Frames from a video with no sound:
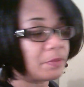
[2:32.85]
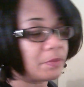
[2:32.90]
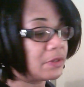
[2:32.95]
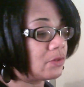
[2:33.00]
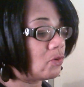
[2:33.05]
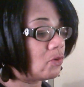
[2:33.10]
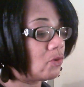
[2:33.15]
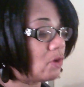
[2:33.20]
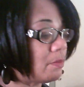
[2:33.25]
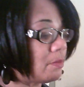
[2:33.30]
But
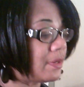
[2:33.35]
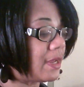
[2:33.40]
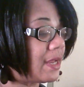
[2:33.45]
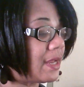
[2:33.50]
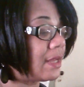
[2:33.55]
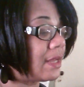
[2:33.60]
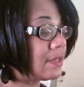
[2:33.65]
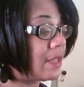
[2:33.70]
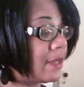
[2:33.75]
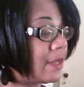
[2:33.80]
normally
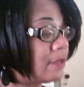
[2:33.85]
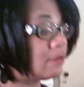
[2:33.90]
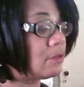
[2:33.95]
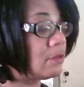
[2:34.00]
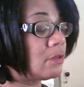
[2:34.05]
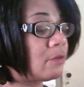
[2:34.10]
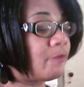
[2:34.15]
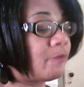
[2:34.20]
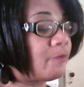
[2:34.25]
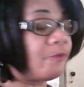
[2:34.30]
I
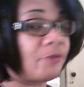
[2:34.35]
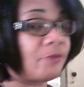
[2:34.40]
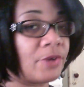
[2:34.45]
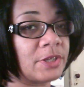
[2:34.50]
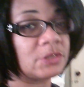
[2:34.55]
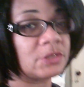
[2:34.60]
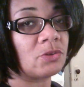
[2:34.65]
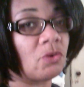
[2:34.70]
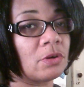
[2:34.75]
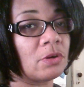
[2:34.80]
like the
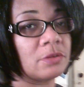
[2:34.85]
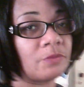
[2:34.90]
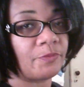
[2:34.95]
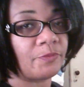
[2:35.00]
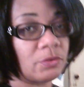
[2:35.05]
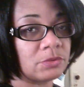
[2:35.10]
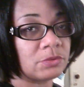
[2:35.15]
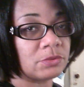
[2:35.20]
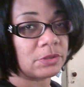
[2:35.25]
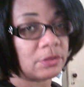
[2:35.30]
fresh or the
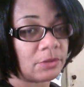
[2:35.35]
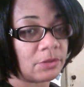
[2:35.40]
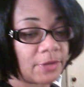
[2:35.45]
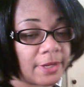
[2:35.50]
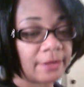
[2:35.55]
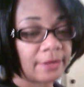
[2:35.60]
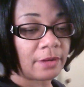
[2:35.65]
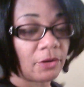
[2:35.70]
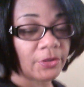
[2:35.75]
frozen, okay? All